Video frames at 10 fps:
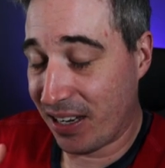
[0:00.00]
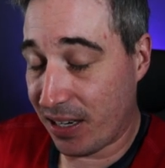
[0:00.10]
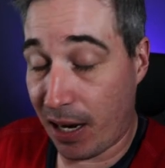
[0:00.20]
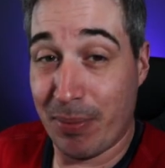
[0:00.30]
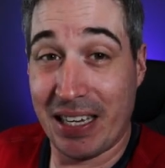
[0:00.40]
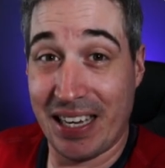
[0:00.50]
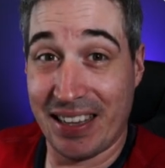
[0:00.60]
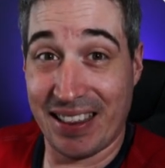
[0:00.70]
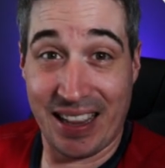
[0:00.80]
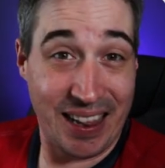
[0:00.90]
coming
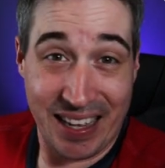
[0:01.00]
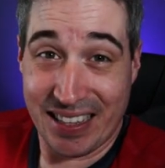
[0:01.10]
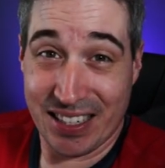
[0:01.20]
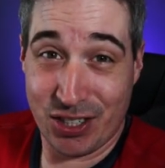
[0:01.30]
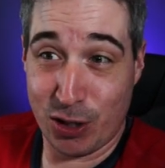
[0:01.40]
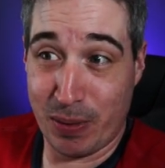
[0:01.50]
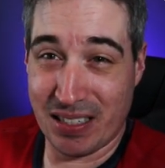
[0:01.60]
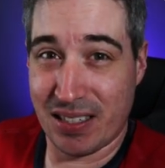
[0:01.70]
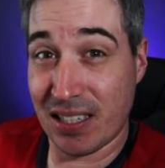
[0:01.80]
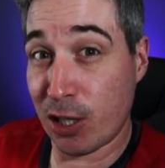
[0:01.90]
in like this just
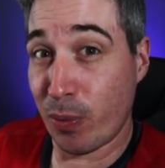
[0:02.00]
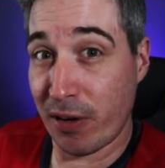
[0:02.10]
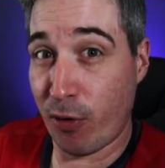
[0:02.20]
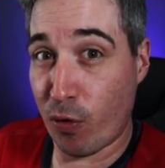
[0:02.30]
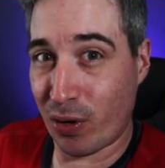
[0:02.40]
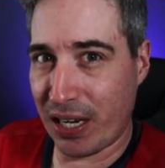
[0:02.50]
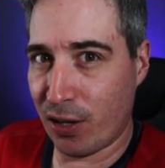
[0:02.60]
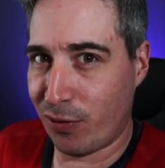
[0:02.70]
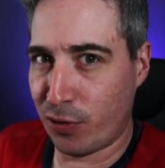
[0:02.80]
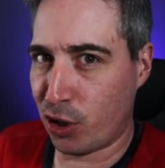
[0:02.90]
because it's a little bit of
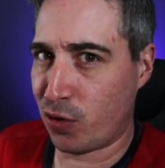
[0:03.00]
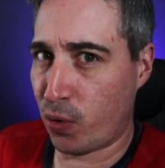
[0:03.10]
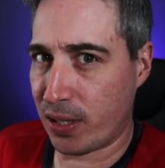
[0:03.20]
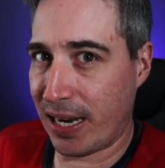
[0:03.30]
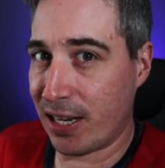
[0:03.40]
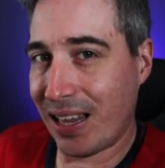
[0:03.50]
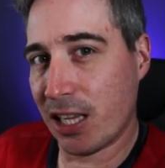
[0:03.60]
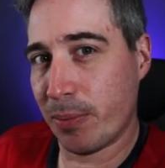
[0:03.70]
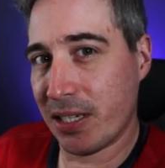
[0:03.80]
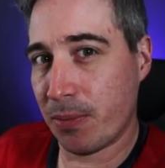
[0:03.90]
overkill just for a title
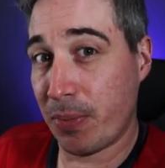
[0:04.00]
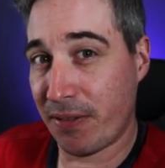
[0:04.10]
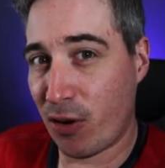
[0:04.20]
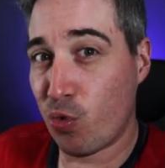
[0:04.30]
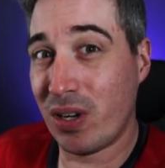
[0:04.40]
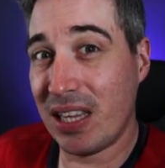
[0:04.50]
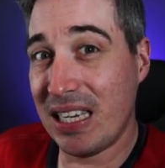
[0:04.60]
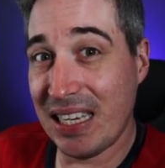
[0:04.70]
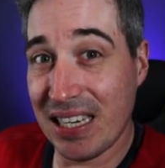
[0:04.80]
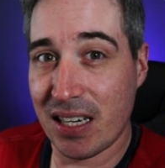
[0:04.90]
element, but if I really
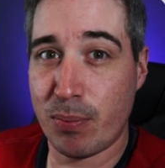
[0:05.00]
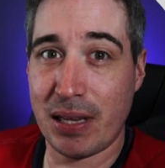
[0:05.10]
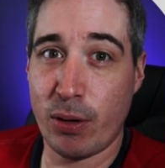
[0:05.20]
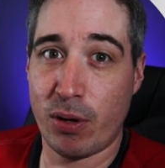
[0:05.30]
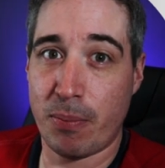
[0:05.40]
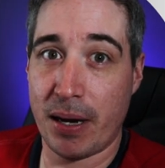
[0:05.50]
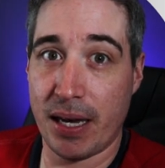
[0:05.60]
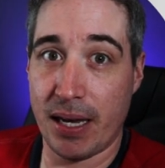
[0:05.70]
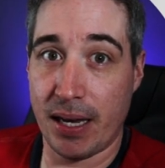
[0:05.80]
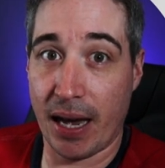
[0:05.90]
needed to play with
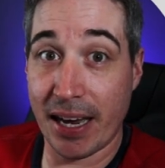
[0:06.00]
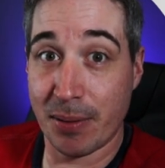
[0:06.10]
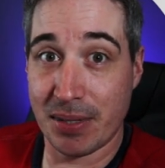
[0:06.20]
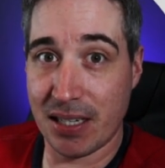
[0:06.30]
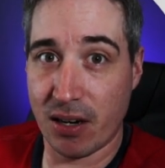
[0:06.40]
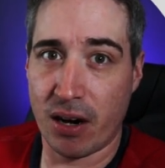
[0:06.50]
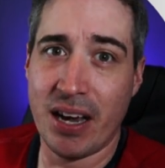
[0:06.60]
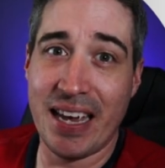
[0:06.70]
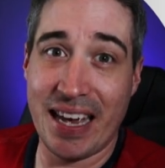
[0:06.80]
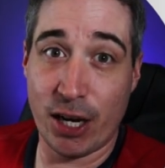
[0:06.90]
my items here,
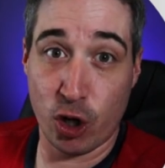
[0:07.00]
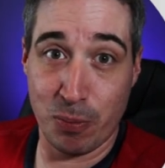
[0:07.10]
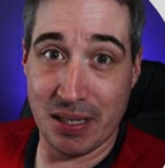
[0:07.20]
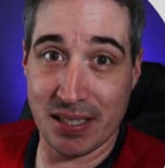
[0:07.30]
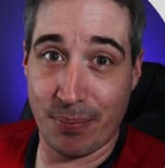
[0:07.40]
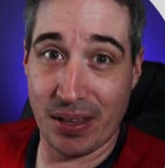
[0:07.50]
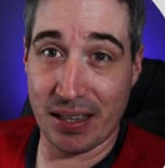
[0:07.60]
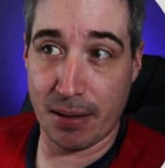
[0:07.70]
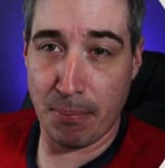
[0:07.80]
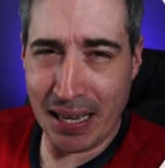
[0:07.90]
it could be
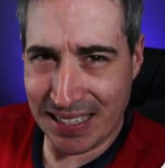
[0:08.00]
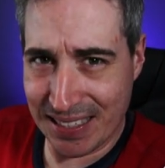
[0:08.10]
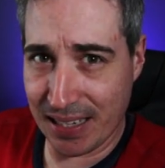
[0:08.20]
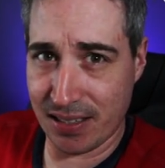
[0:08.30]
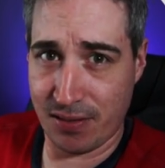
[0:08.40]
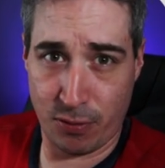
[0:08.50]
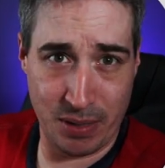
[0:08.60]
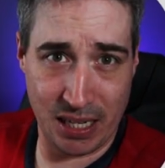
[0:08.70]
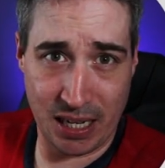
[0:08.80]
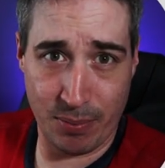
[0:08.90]
something that makes sense for
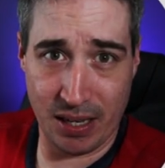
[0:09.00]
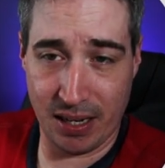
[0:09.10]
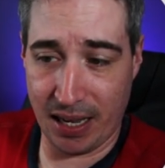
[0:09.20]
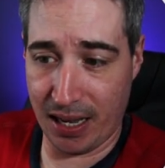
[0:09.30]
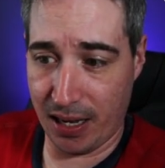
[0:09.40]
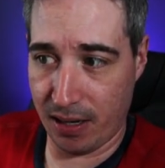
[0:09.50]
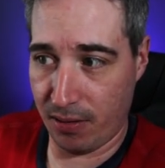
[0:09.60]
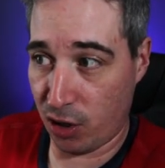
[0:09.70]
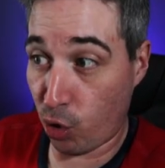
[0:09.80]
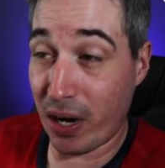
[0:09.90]
me to come in
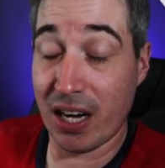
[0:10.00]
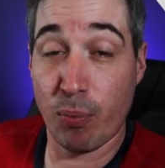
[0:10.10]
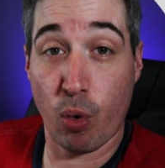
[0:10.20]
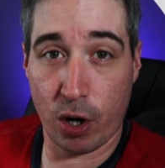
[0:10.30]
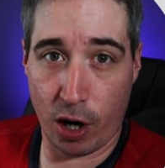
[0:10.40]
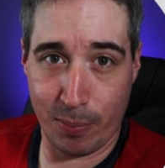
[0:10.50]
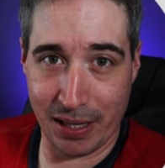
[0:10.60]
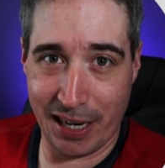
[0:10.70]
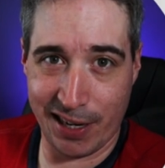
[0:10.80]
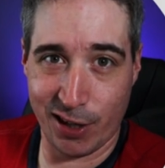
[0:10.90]
and create a more
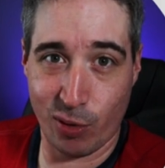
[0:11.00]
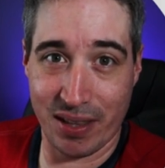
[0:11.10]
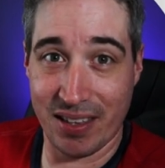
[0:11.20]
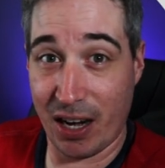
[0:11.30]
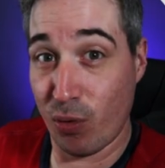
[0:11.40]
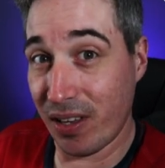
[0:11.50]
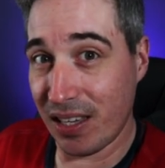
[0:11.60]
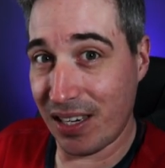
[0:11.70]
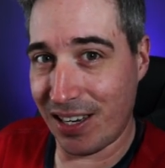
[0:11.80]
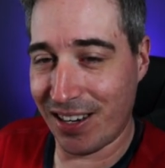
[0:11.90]
complicated grid than I
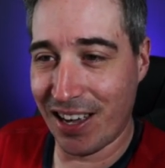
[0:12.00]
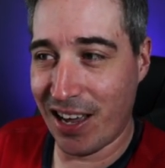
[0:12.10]
really need